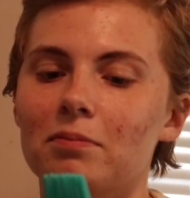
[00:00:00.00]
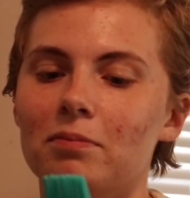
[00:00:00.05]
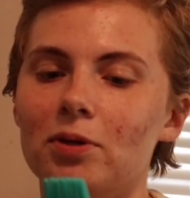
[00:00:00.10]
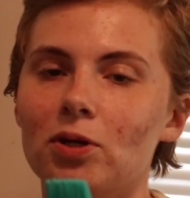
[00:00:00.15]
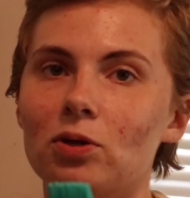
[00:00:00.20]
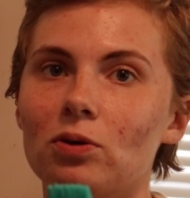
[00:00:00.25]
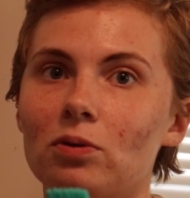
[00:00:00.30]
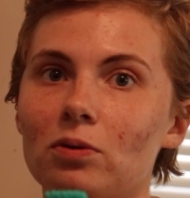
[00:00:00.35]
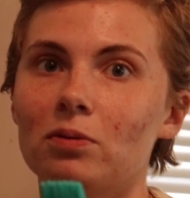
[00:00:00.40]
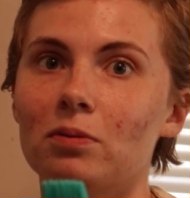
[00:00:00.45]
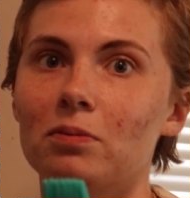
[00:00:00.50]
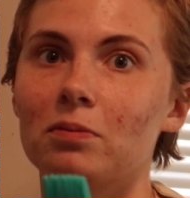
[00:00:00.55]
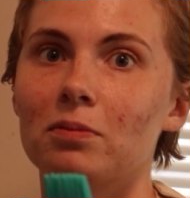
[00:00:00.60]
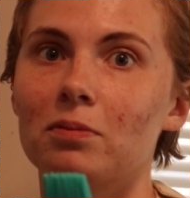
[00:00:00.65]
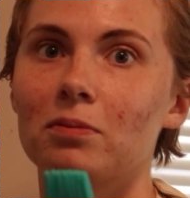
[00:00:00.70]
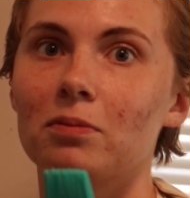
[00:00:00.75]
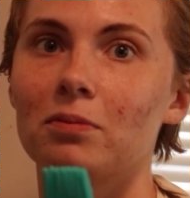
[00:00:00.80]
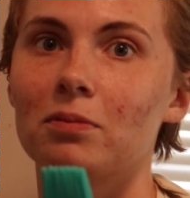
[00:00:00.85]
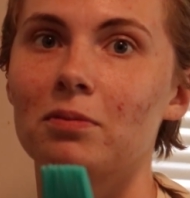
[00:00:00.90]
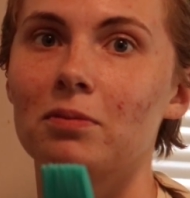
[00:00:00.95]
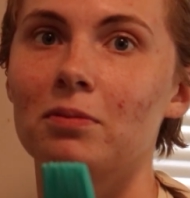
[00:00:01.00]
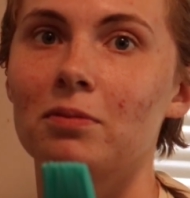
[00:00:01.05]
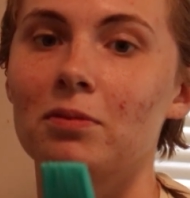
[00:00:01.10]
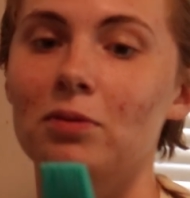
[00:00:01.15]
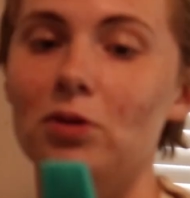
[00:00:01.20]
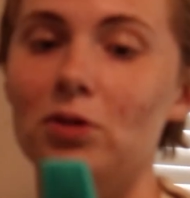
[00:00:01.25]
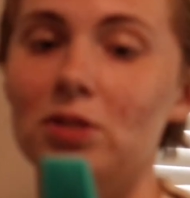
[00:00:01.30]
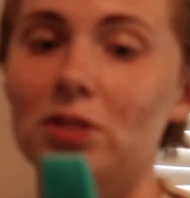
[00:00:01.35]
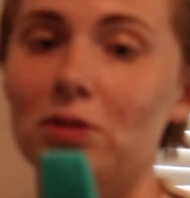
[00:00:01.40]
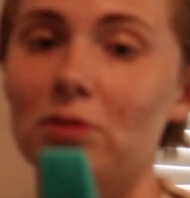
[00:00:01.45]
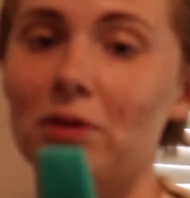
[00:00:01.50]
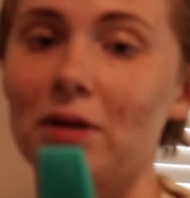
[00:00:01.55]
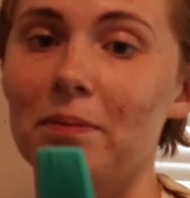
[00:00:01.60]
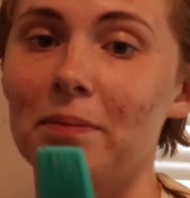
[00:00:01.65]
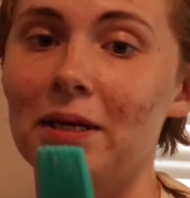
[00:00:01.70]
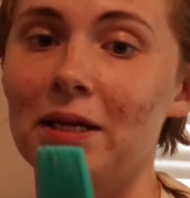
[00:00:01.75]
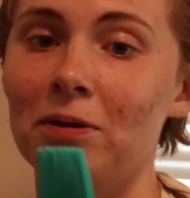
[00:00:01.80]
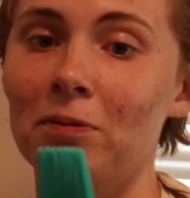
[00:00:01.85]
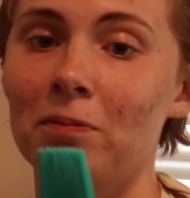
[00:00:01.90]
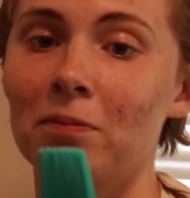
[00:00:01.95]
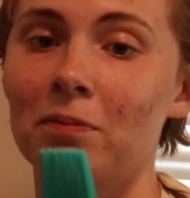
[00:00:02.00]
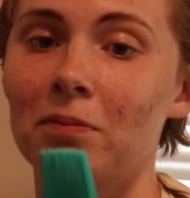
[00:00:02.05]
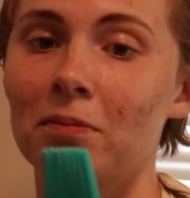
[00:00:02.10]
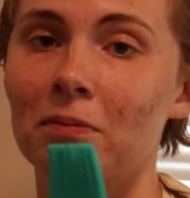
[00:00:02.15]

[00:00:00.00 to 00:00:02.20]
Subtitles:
Bill. You see what I mean?